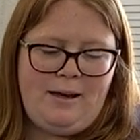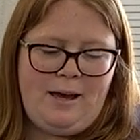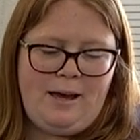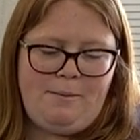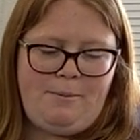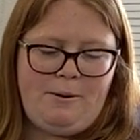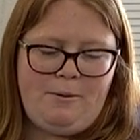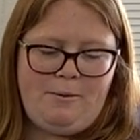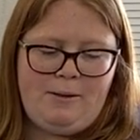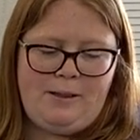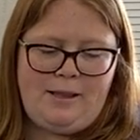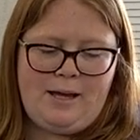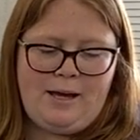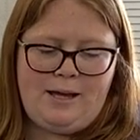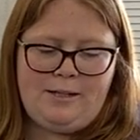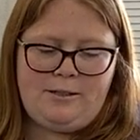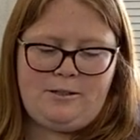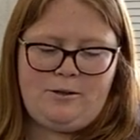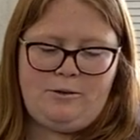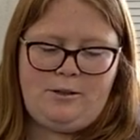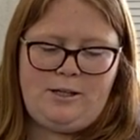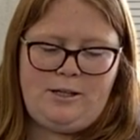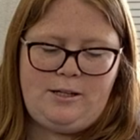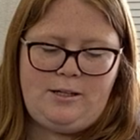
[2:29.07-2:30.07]
happy with that.
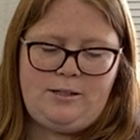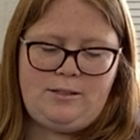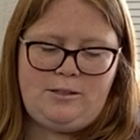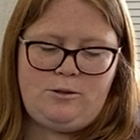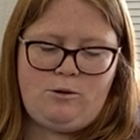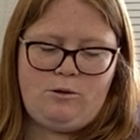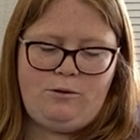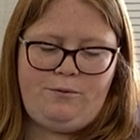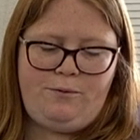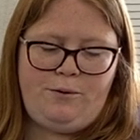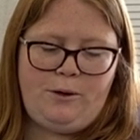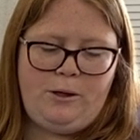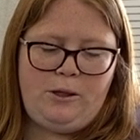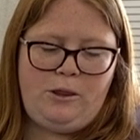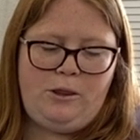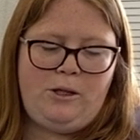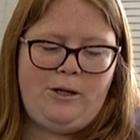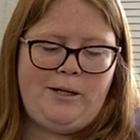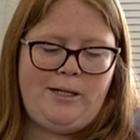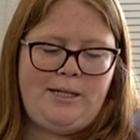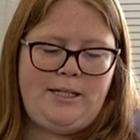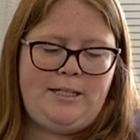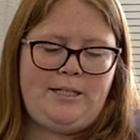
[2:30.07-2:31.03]
So these sold for thirty